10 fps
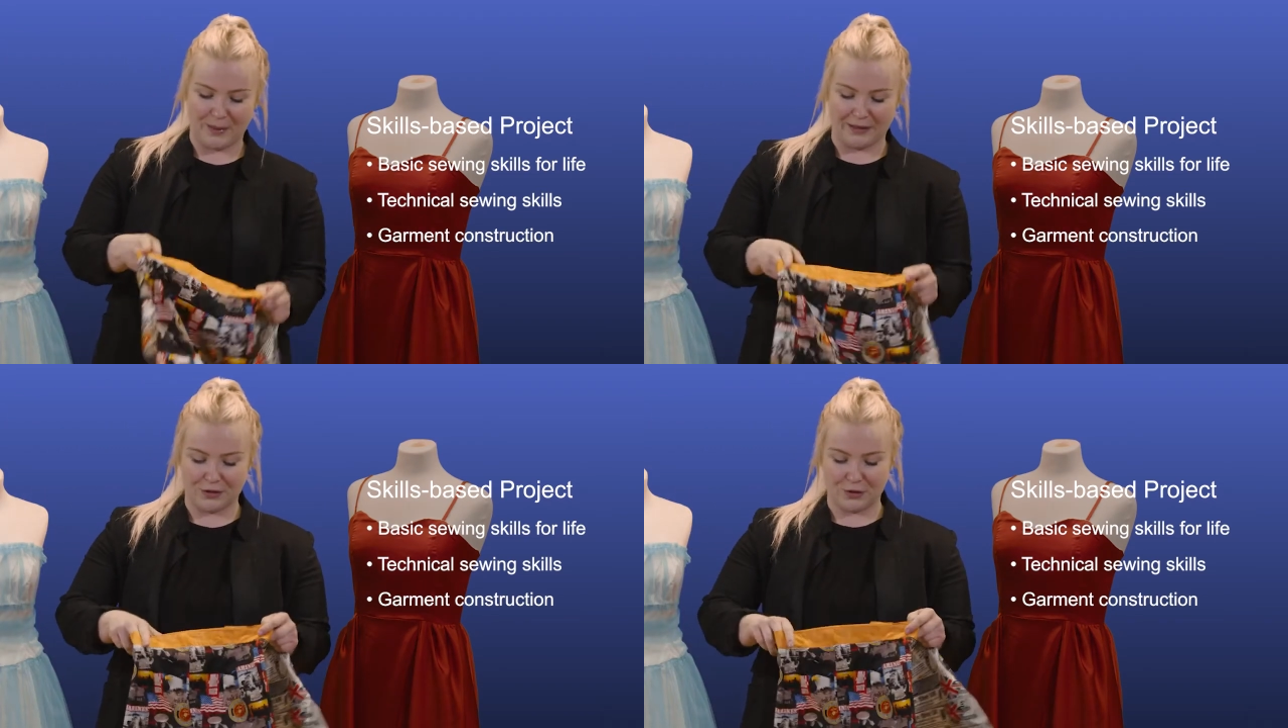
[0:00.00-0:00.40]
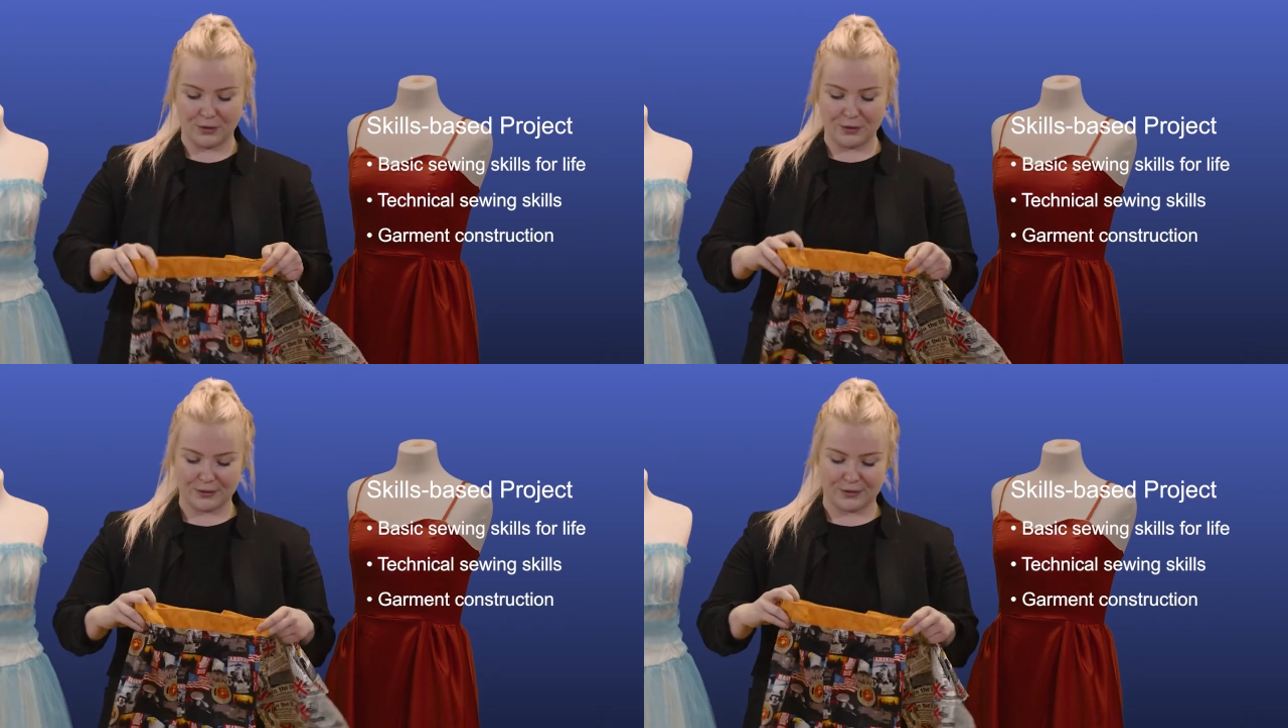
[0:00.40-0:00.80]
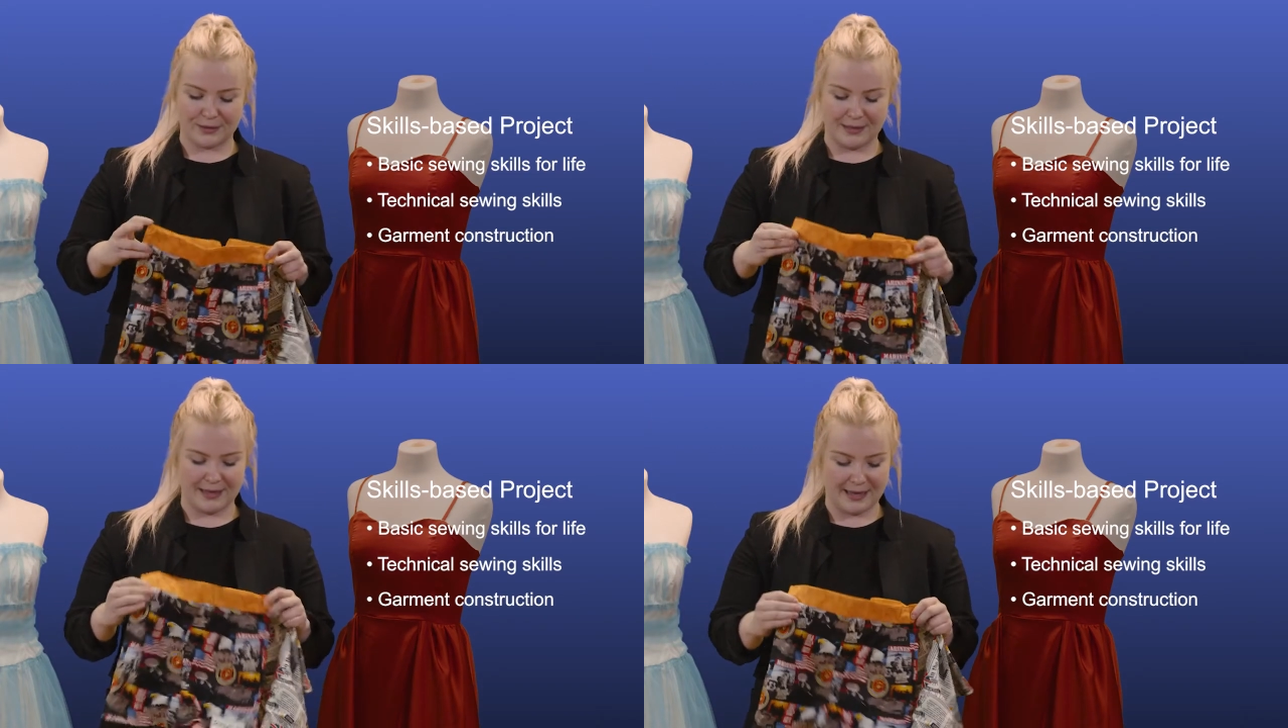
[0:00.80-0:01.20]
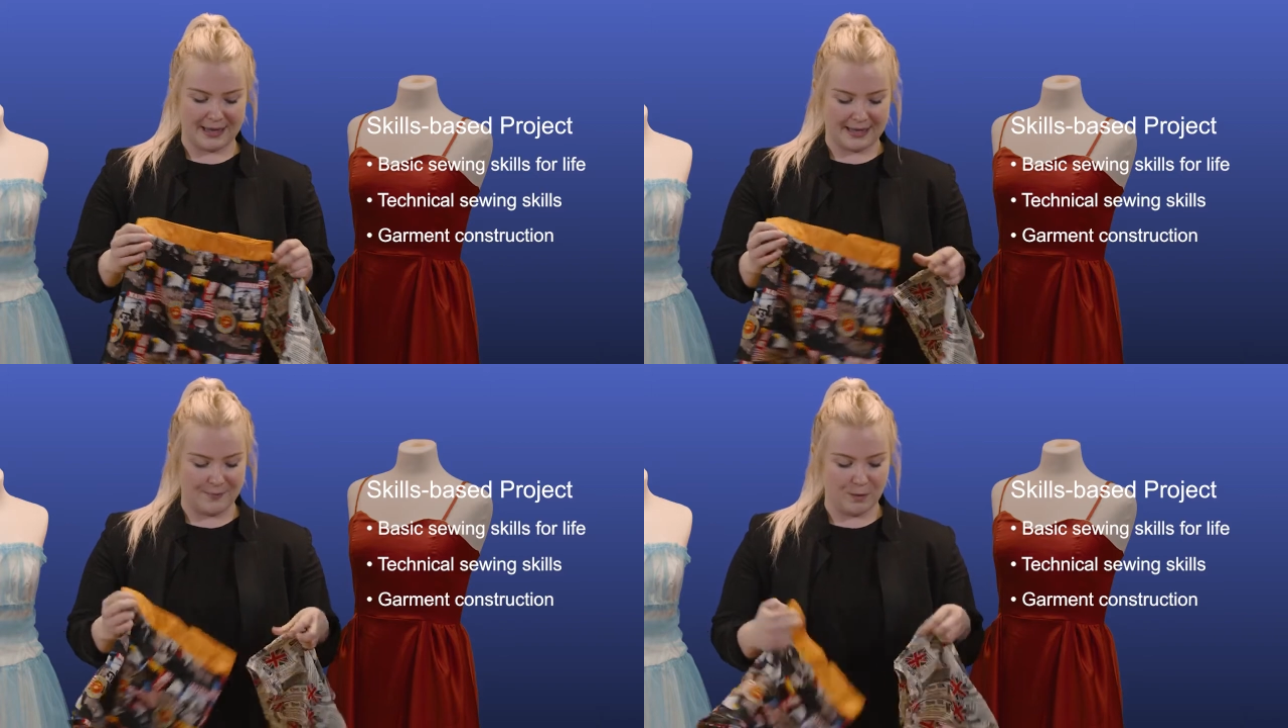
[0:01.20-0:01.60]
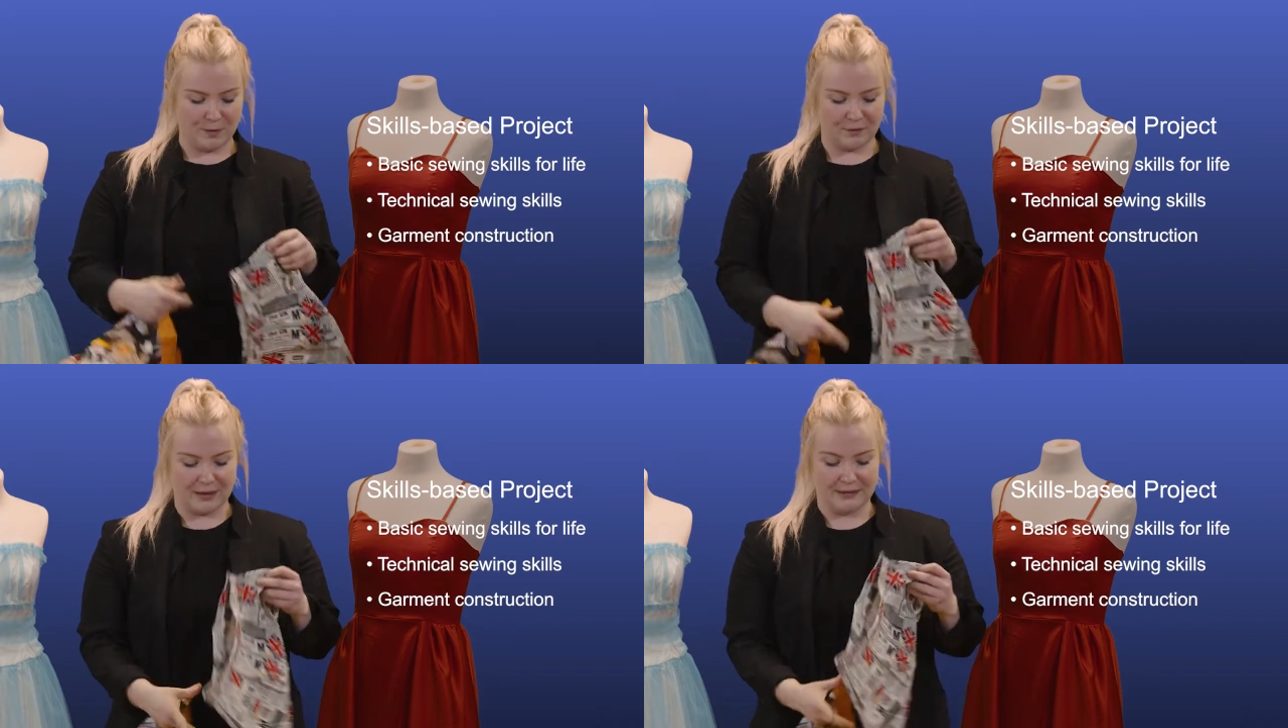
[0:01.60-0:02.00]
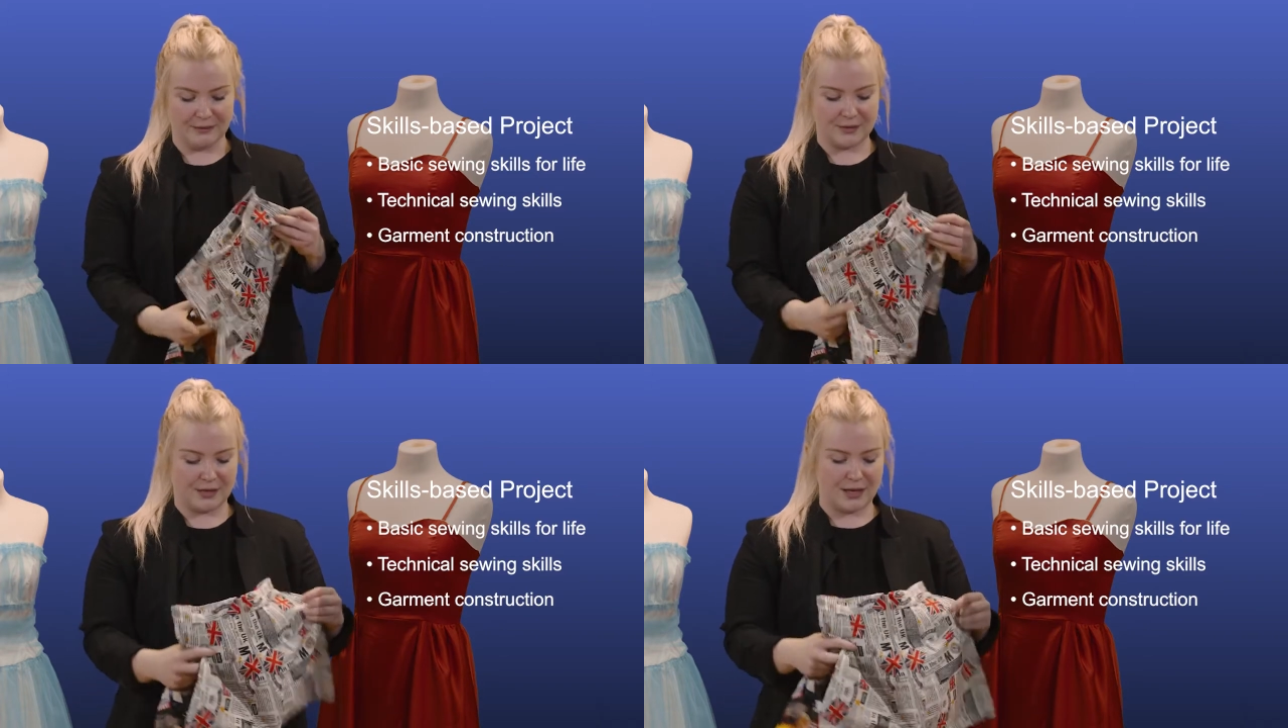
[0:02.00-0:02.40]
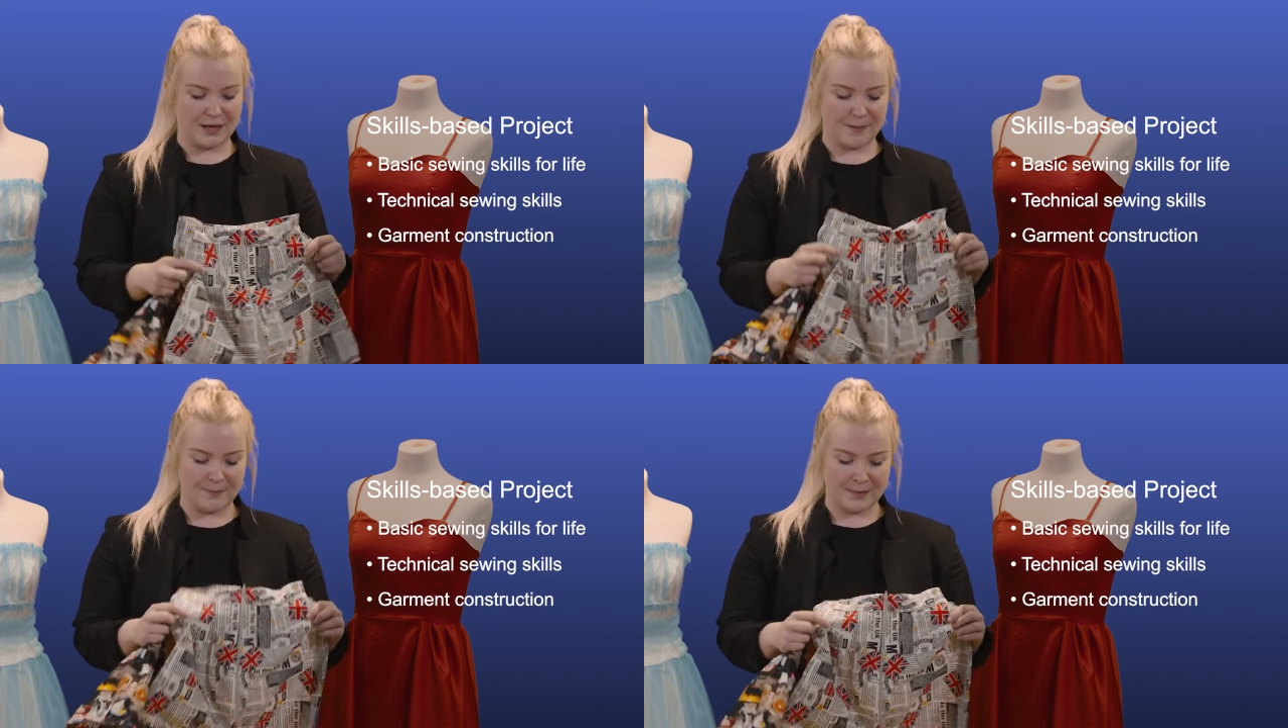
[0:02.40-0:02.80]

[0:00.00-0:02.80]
pair of shorts, or we've got a little skirt.